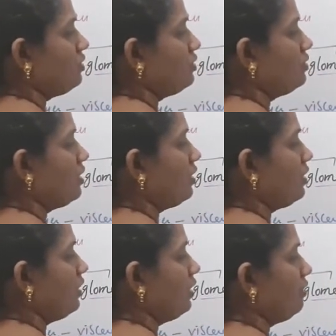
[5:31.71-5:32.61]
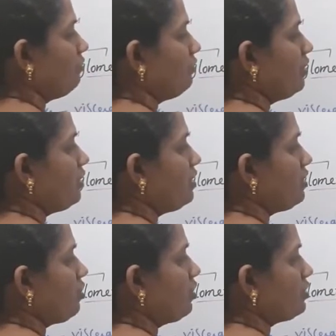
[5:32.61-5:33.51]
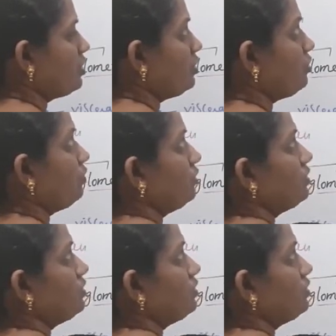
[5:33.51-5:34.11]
the efferent arteriole,